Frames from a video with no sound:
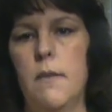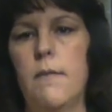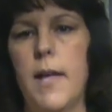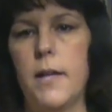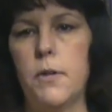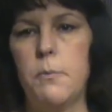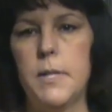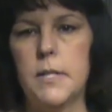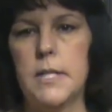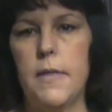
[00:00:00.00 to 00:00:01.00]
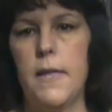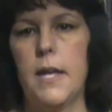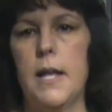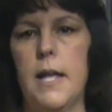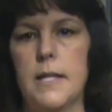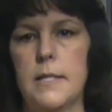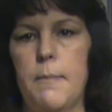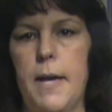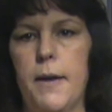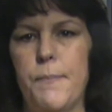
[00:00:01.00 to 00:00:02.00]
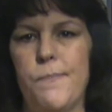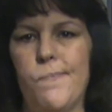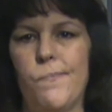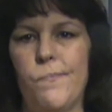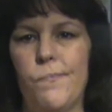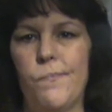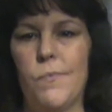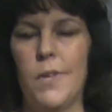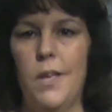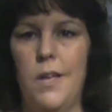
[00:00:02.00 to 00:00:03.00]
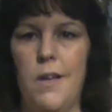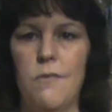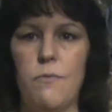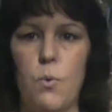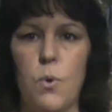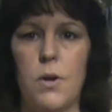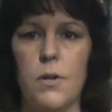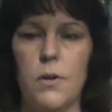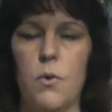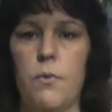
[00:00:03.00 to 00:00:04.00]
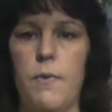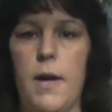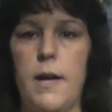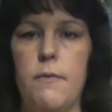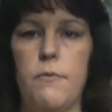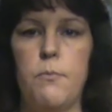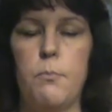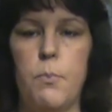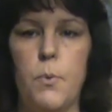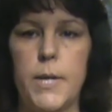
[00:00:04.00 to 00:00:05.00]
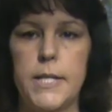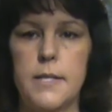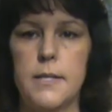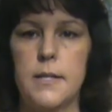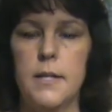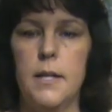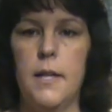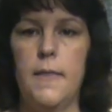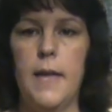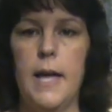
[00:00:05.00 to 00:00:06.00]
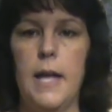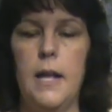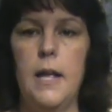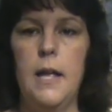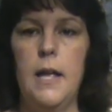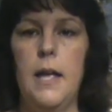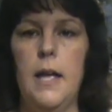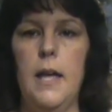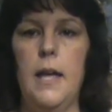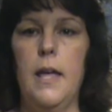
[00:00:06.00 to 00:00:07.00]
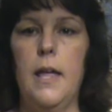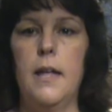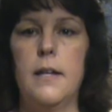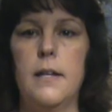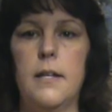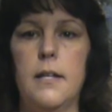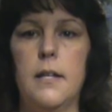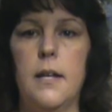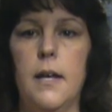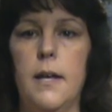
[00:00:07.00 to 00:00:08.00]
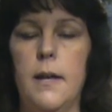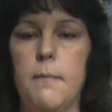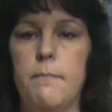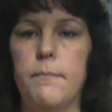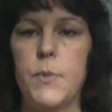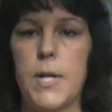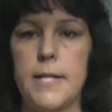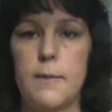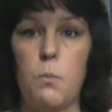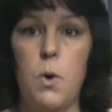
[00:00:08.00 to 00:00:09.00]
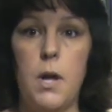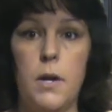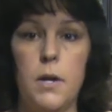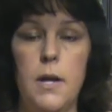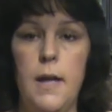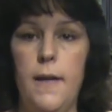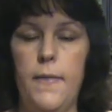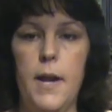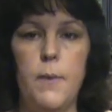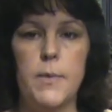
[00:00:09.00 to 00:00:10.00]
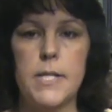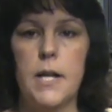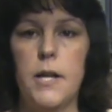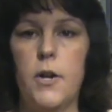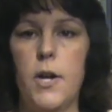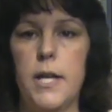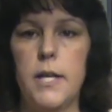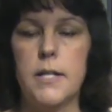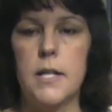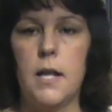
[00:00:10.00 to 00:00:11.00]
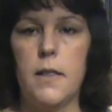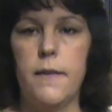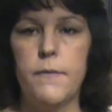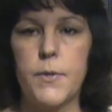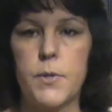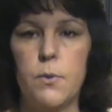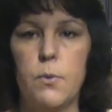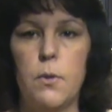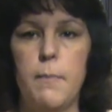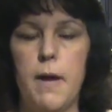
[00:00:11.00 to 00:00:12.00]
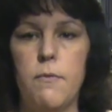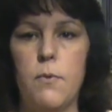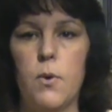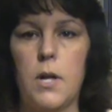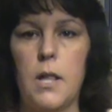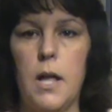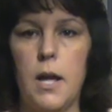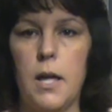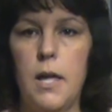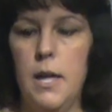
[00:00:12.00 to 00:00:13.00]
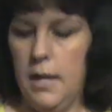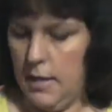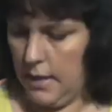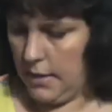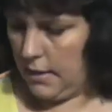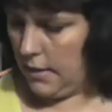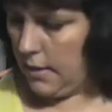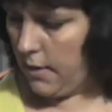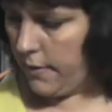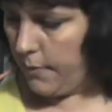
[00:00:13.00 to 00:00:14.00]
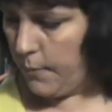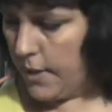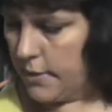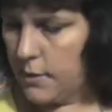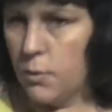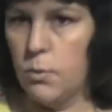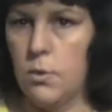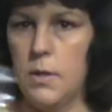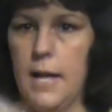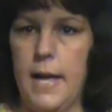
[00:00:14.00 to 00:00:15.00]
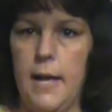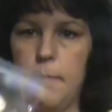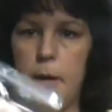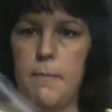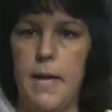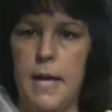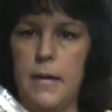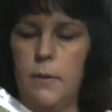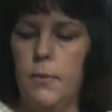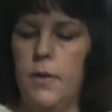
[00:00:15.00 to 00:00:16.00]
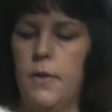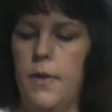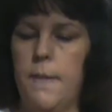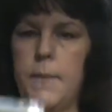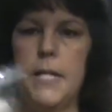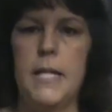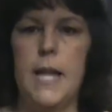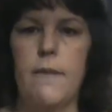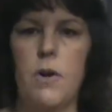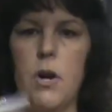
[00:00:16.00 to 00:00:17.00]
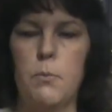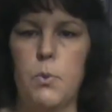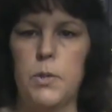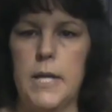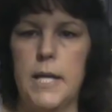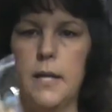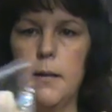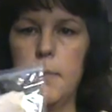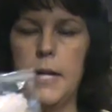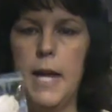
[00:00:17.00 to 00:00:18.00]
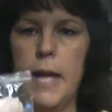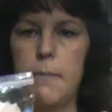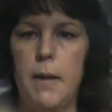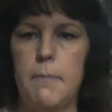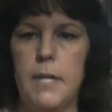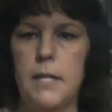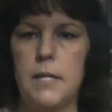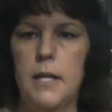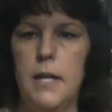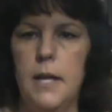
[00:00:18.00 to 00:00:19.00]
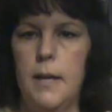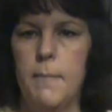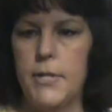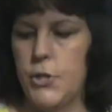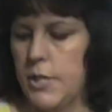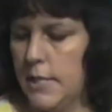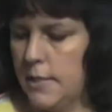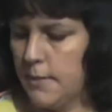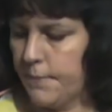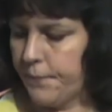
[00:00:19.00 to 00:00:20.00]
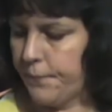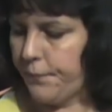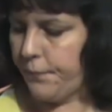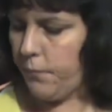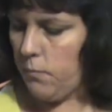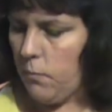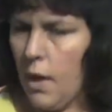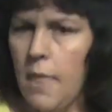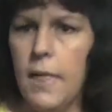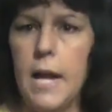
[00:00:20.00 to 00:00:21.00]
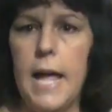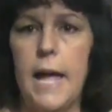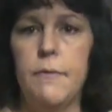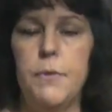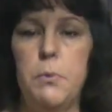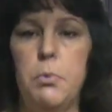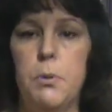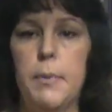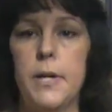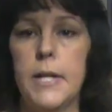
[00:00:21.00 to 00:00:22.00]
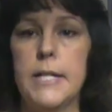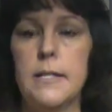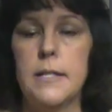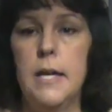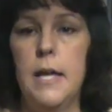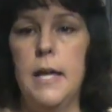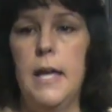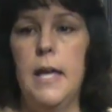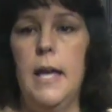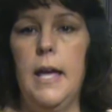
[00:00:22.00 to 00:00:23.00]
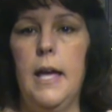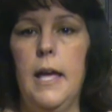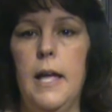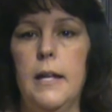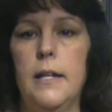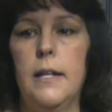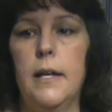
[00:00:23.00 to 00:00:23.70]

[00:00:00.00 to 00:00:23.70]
value meals. I think it has about 4 or 5 points in that. And drink some water. And then I wasn't hungry again till I left for school about 4 o'clock. And on the way to school I had my baggie with, it didn't have a hard-boiled egg in it, but it had my meat and my cheese. And then I had a few blueberries, and